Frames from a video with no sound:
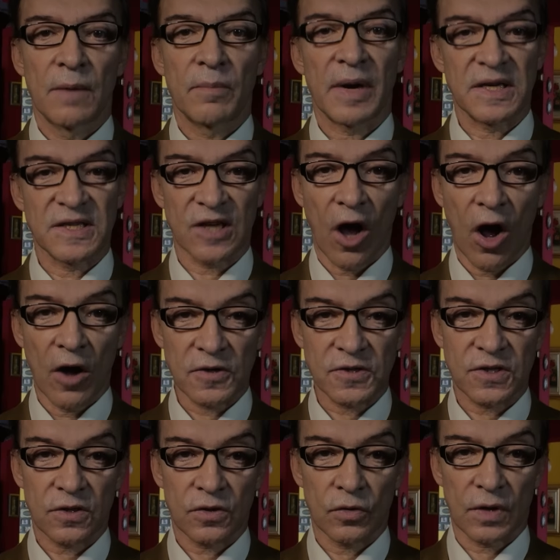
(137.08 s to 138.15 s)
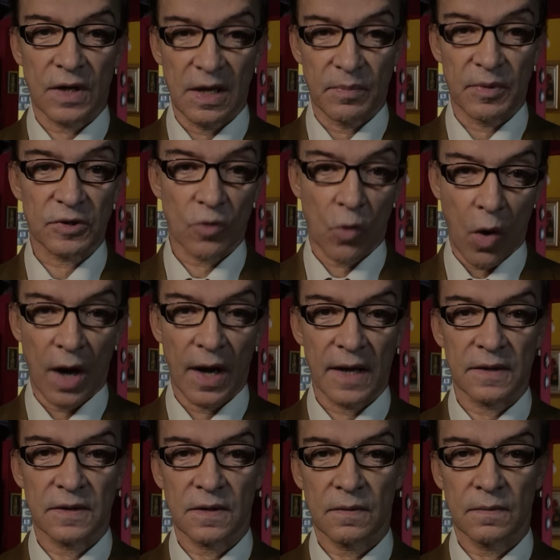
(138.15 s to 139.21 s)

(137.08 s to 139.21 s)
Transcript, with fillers: but is asked to keep it quiet.